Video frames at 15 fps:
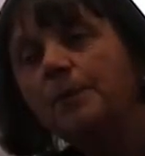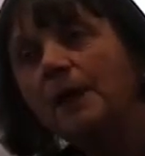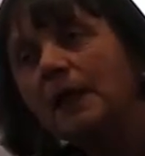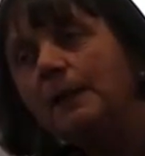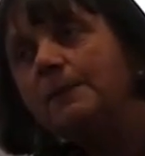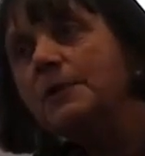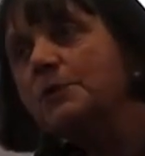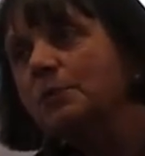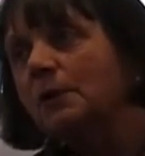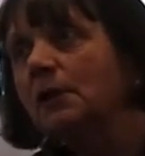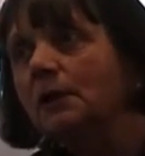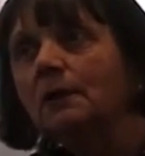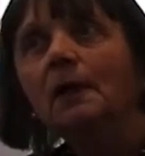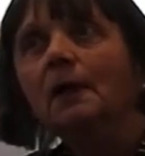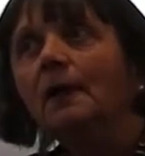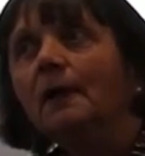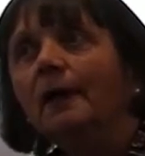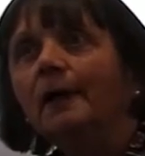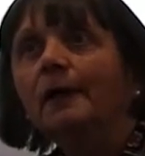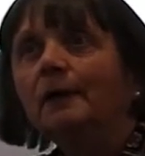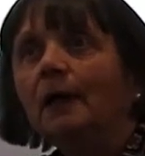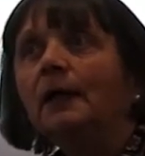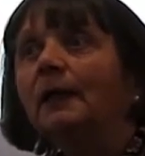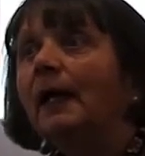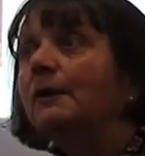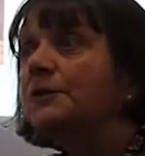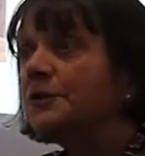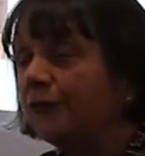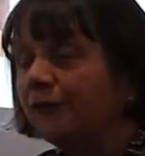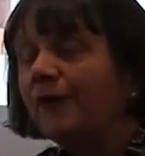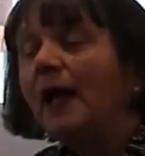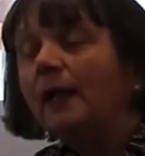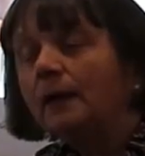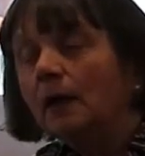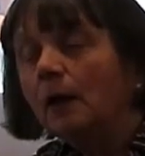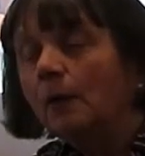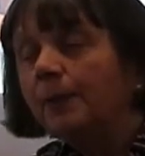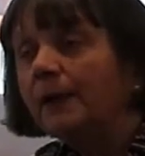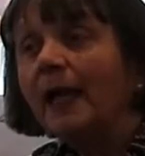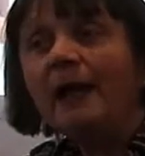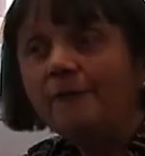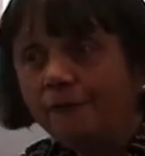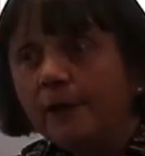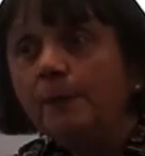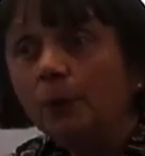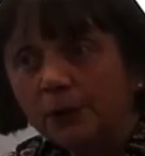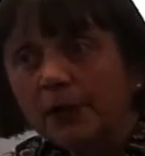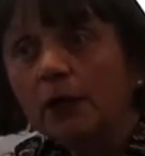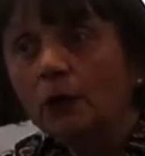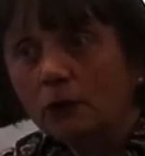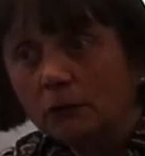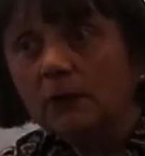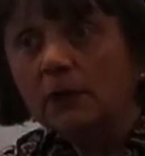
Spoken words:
babies were allowed to fatten up, and everybody got